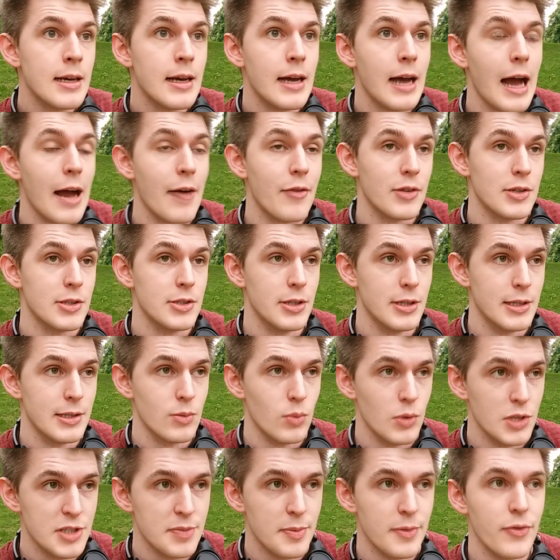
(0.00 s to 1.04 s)
having done it
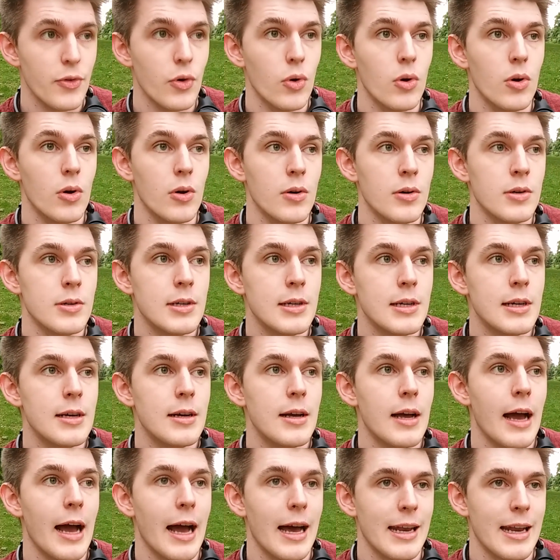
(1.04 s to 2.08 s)
once before
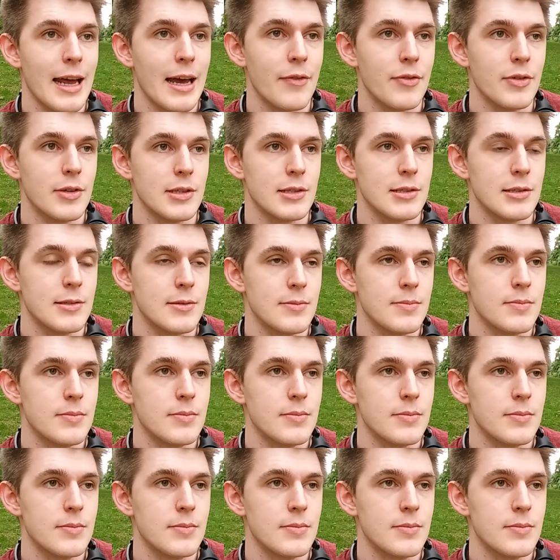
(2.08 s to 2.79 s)
and having